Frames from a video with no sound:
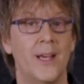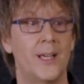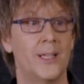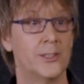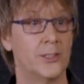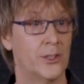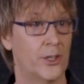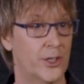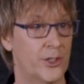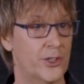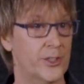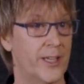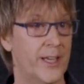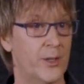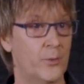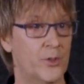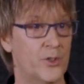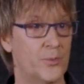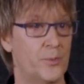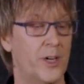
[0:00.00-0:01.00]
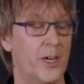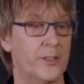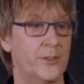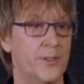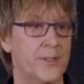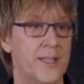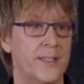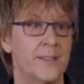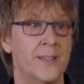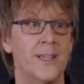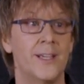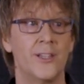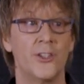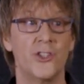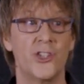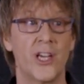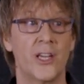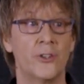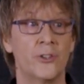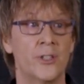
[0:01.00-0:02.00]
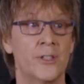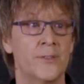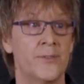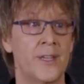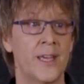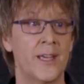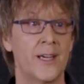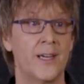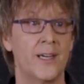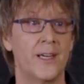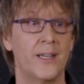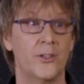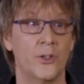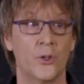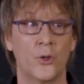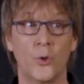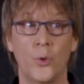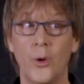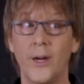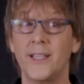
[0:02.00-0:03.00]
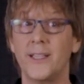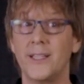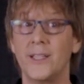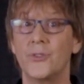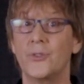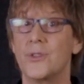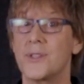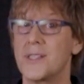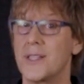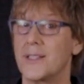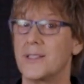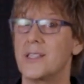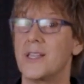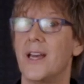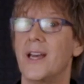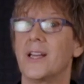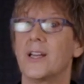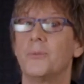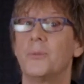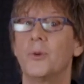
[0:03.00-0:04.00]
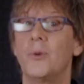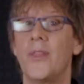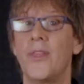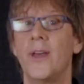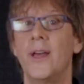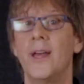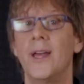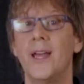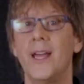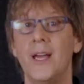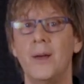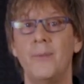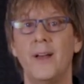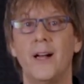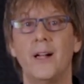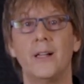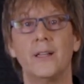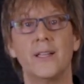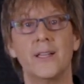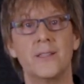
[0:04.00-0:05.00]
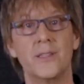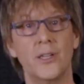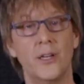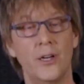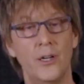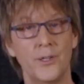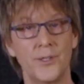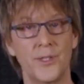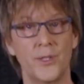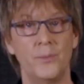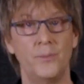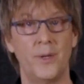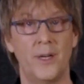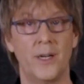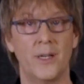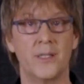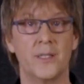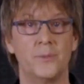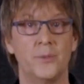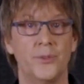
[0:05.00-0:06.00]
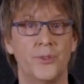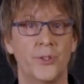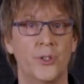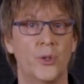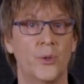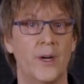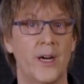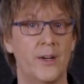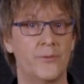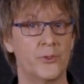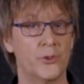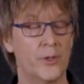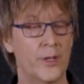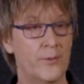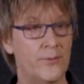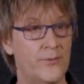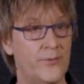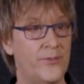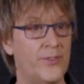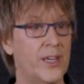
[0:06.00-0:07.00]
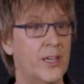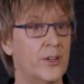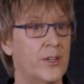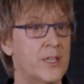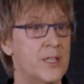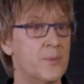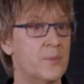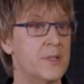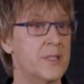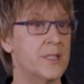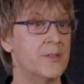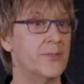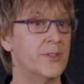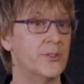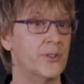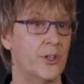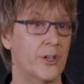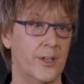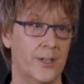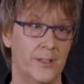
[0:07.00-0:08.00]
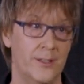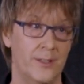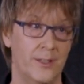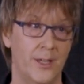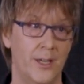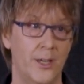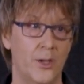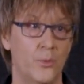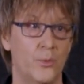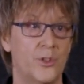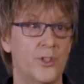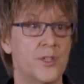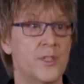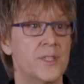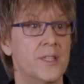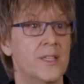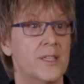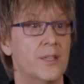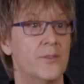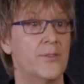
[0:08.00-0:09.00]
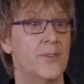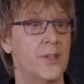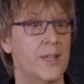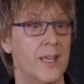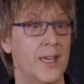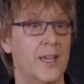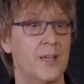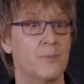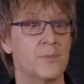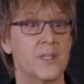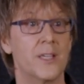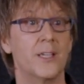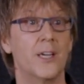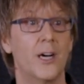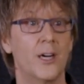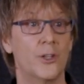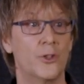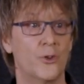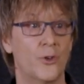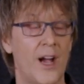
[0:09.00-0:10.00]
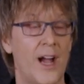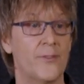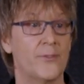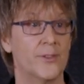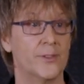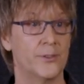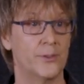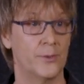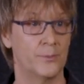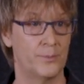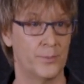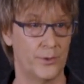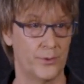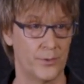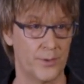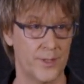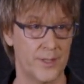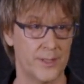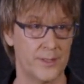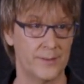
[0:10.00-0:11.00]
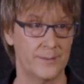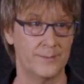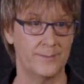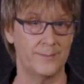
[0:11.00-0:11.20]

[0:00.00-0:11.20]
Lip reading: Large language models and generative AI are quite interesting tech, but with ML, it's also possible to go after a very specific target, which is to give the games a graphical boost.